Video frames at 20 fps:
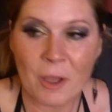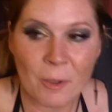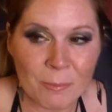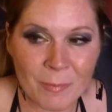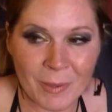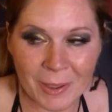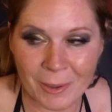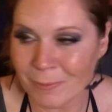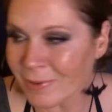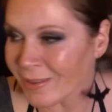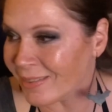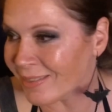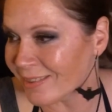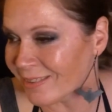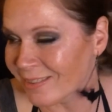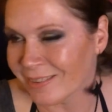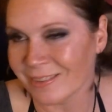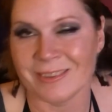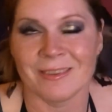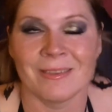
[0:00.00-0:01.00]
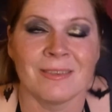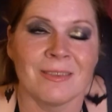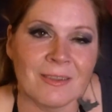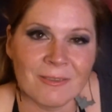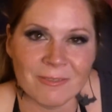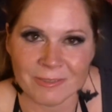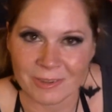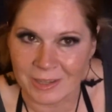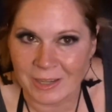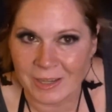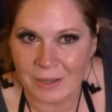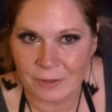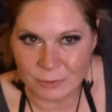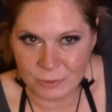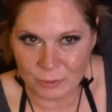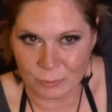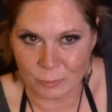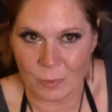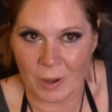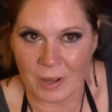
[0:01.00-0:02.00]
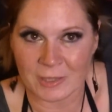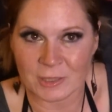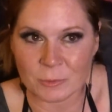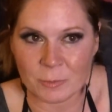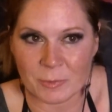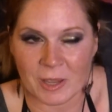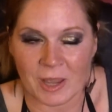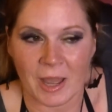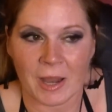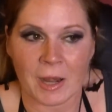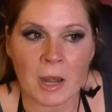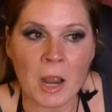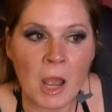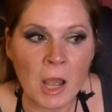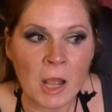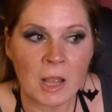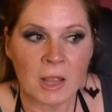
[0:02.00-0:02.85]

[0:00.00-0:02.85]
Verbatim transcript: Maybe this isn't the video to watch me on.